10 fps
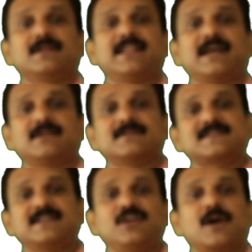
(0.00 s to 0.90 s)
Then
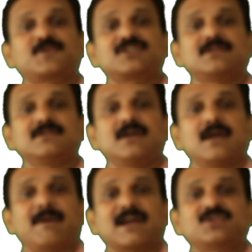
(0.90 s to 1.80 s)
C option,
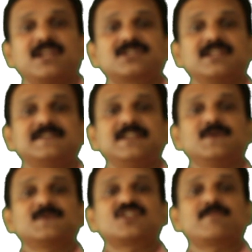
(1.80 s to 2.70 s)
parturition is
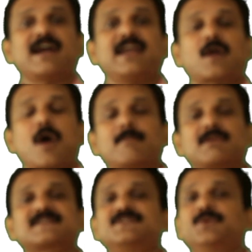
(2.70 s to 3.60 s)
induced by a
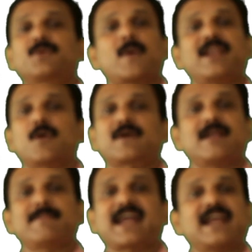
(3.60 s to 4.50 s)
complex
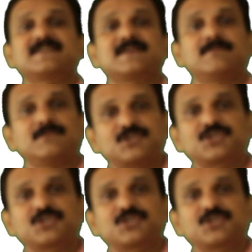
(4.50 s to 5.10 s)
neuroendocrine mechanism.